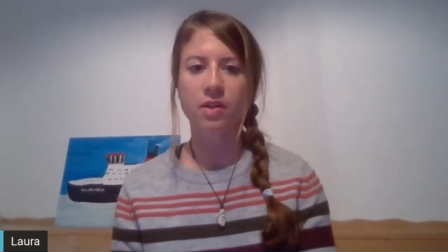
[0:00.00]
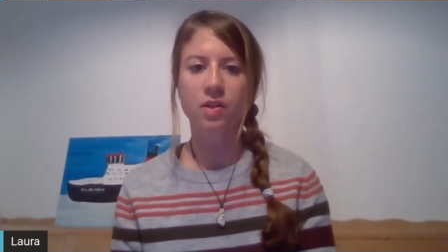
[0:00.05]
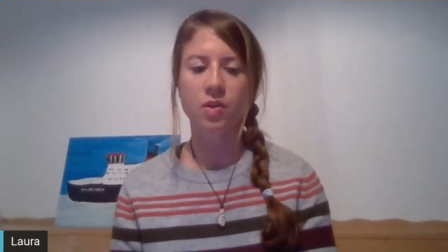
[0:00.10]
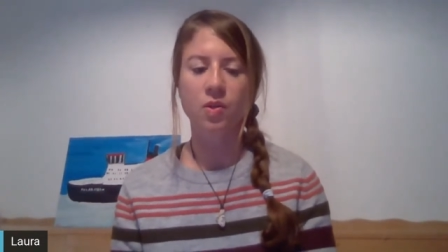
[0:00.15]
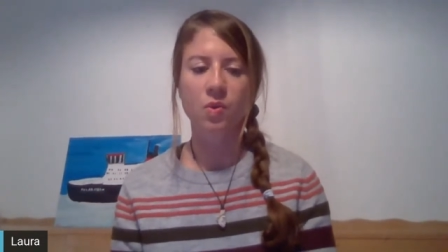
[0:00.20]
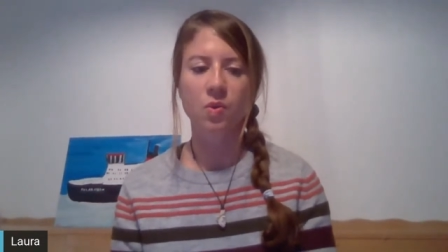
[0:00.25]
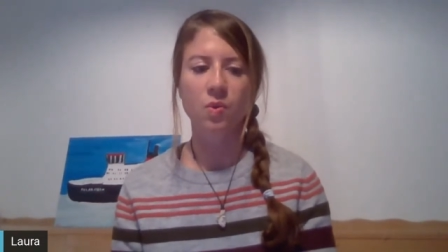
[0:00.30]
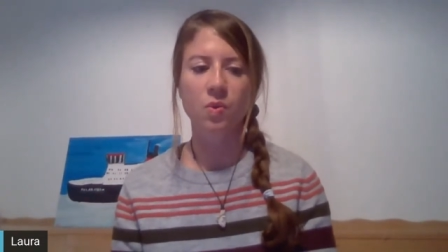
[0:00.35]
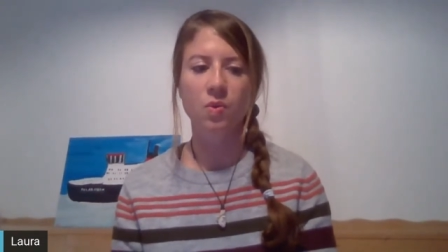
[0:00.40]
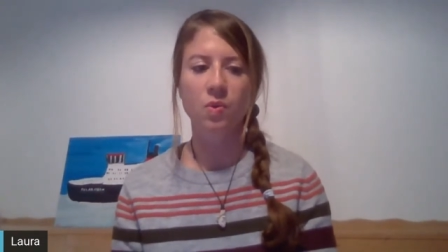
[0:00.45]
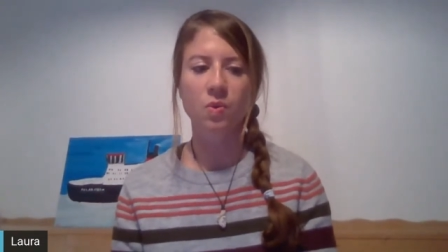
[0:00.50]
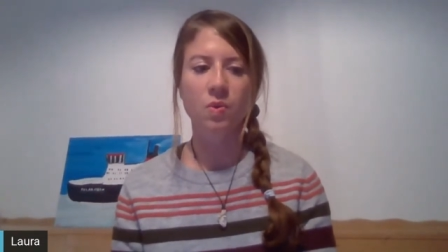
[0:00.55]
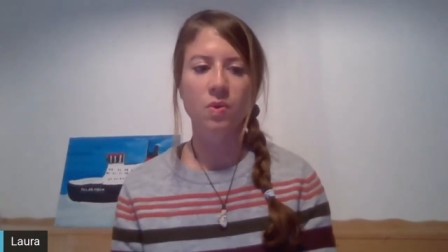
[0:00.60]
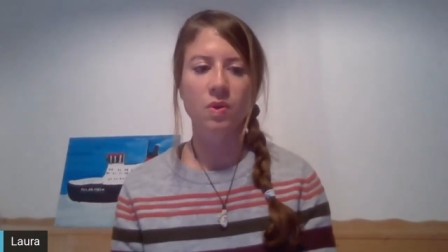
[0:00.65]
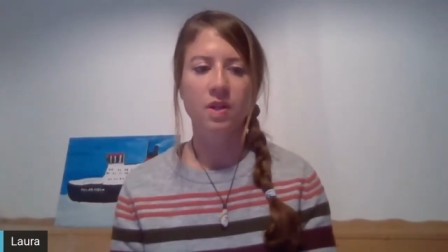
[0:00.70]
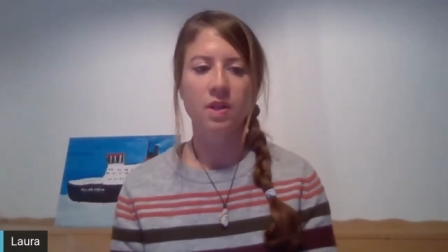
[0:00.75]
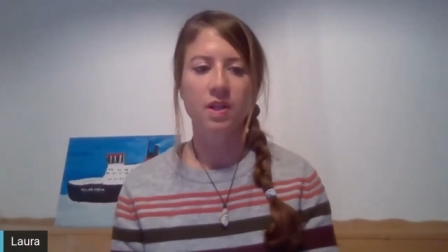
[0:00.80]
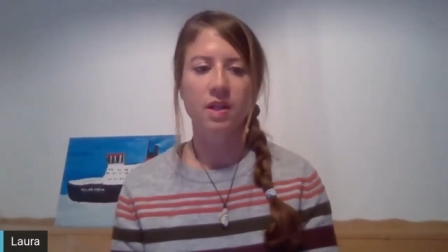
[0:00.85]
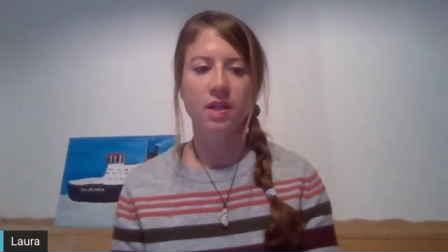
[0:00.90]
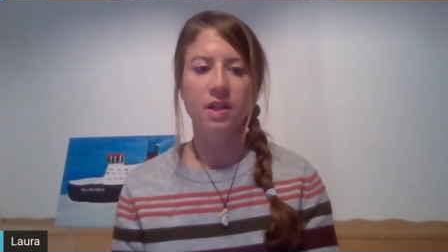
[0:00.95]
to
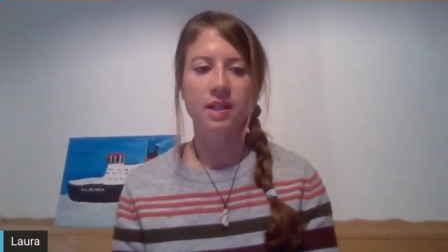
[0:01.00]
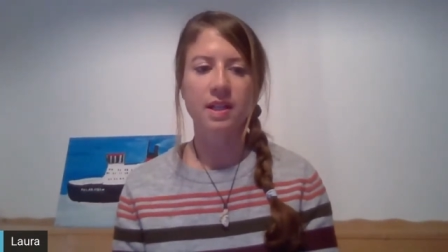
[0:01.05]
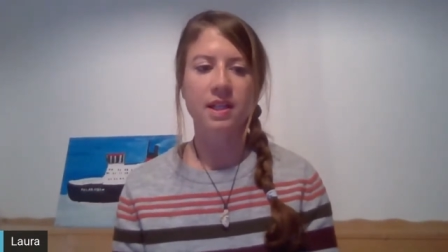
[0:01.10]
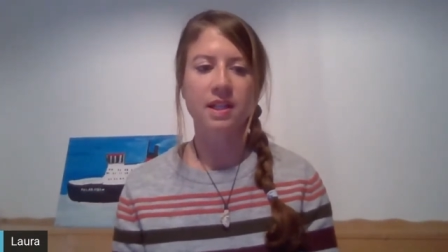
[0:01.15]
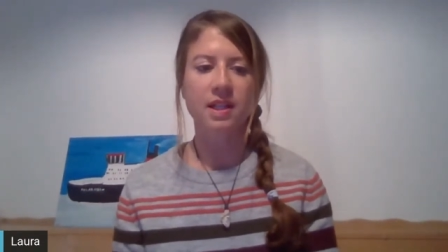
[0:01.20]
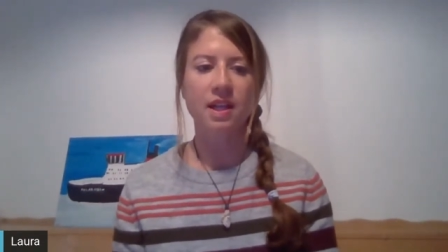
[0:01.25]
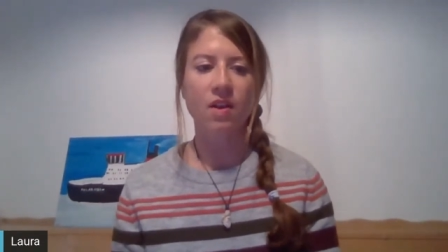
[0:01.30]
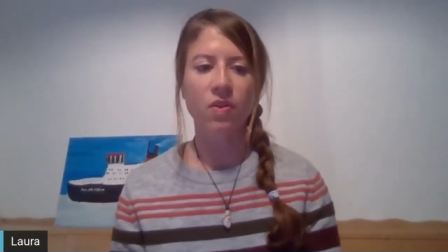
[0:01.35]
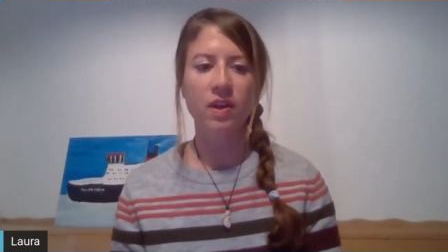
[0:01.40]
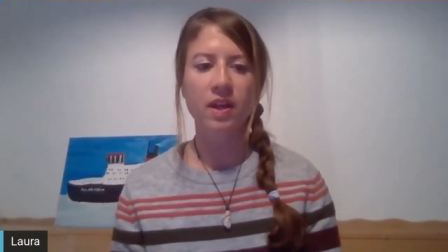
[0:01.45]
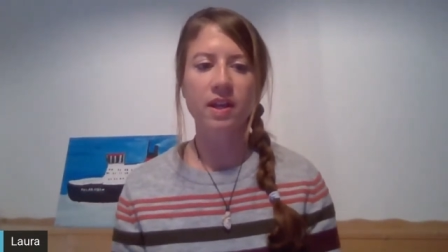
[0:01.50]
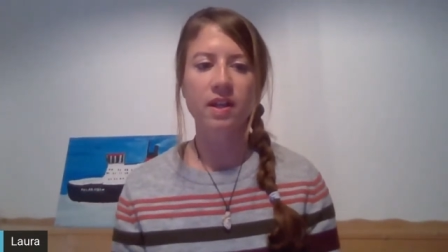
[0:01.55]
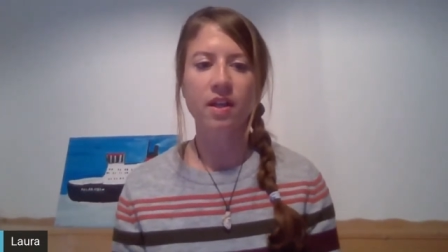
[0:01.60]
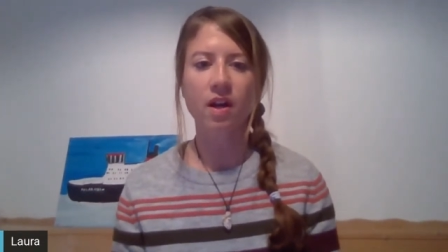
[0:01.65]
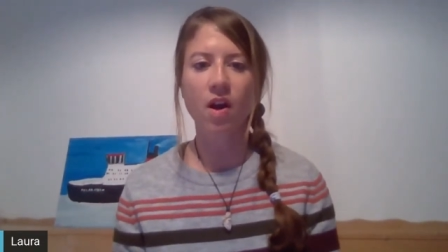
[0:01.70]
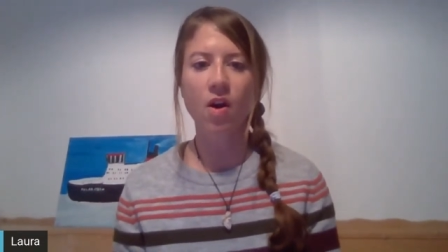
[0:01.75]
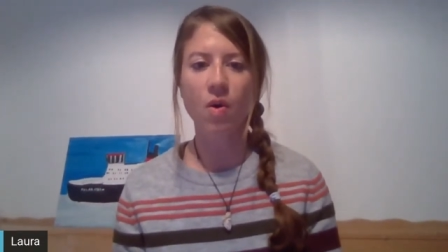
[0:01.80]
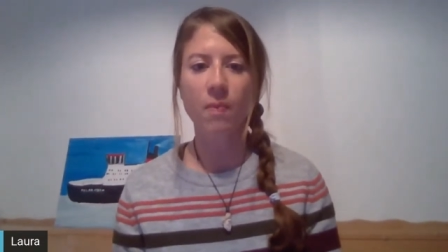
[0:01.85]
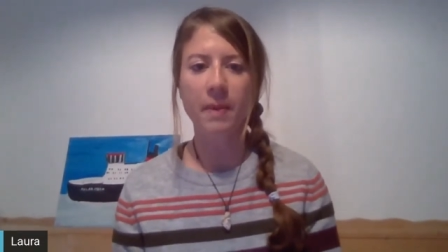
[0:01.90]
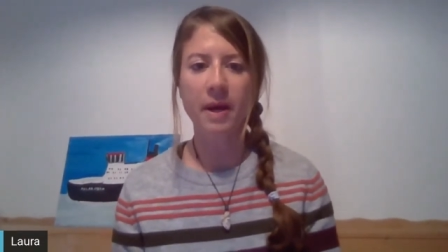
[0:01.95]
that they
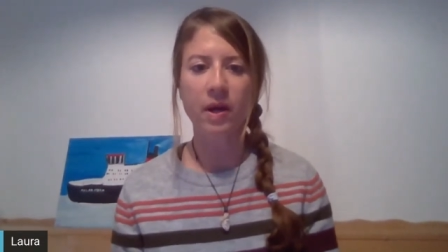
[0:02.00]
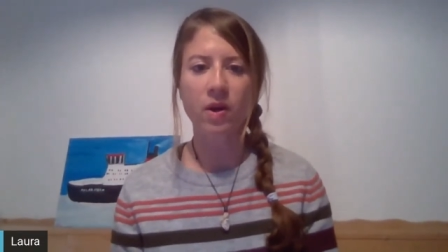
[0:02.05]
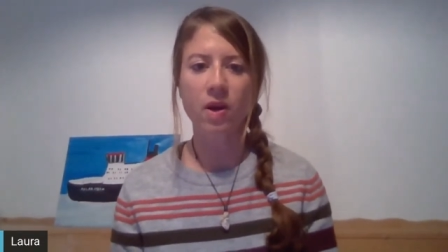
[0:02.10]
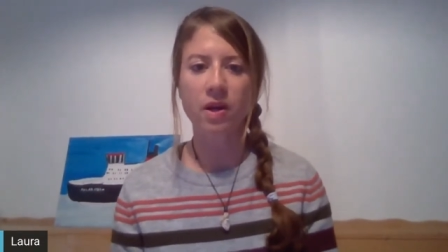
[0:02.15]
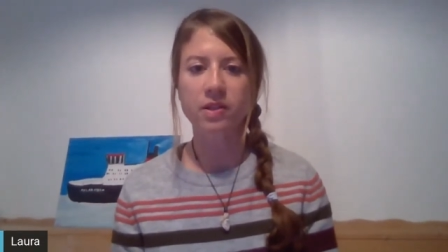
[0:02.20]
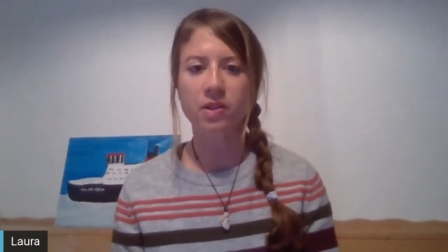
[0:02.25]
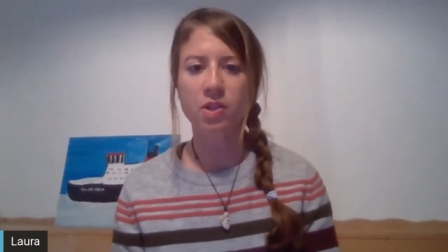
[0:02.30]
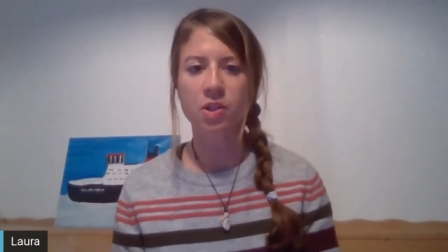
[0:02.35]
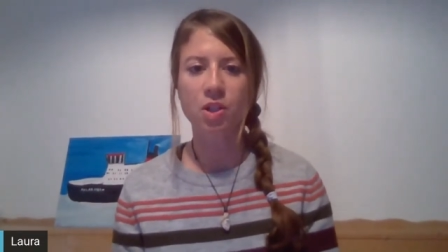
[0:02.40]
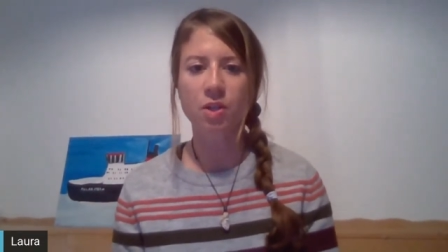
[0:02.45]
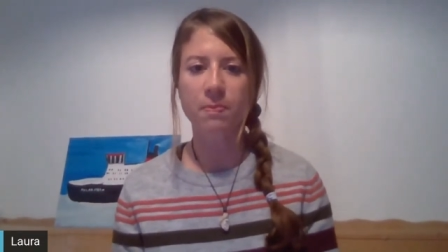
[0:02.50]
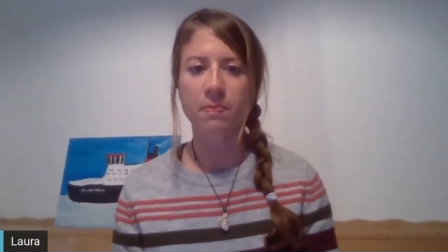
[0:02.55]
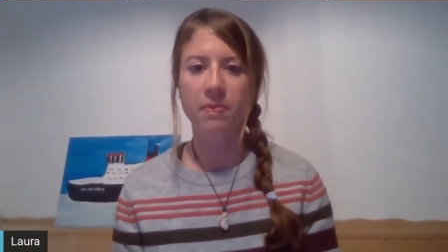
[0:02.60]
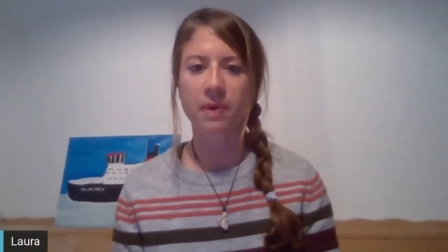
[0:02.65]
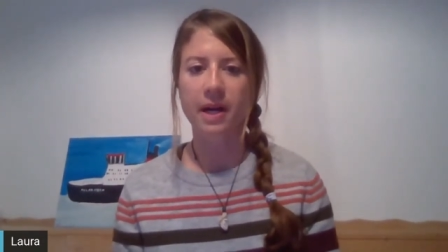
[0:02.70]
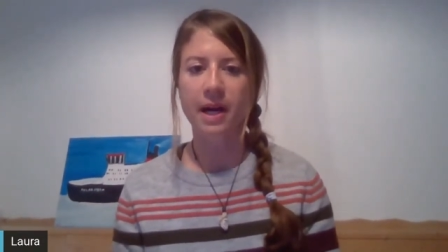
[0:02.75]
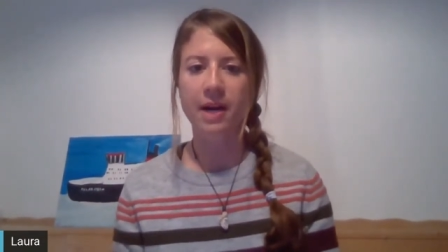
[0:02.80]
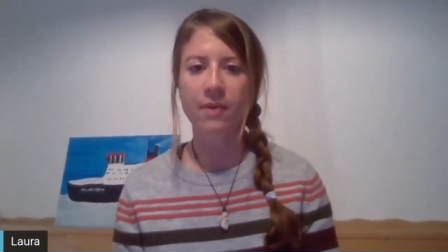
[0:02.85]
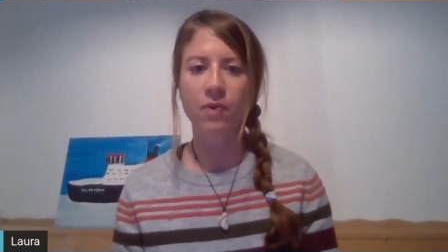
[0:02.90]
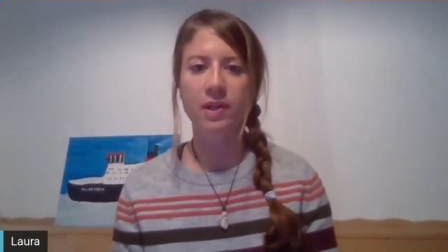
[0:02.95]
think, oh my god, a ship,
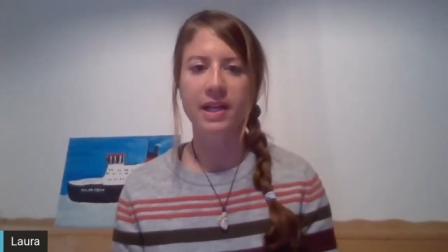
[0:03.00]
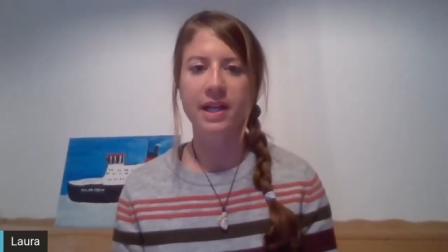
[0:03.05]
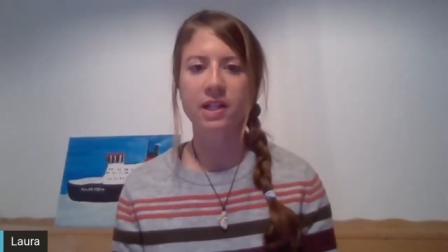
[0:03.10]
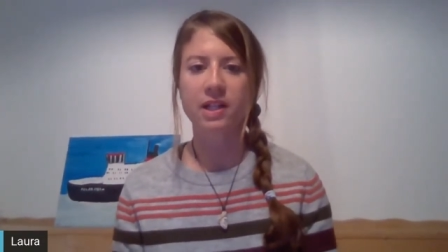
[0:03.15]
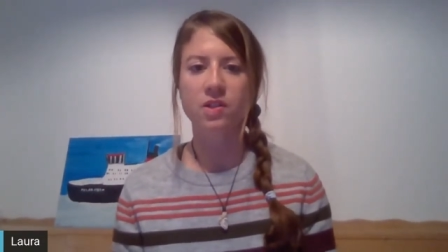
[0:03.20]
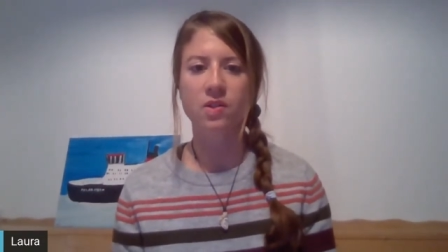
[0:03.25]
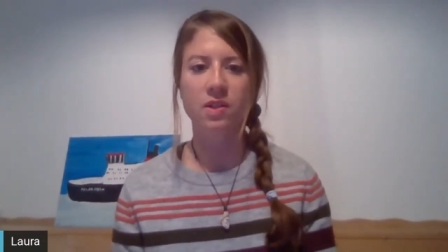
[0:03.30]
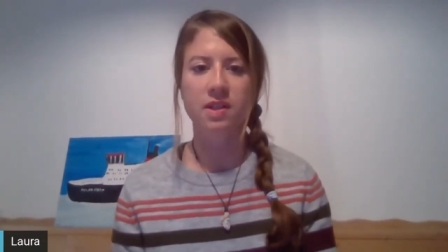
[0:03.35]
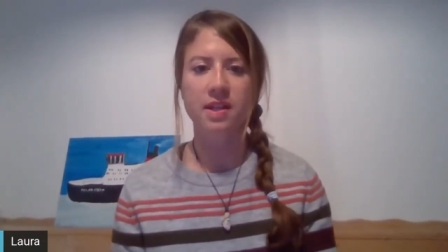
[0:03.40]
I would like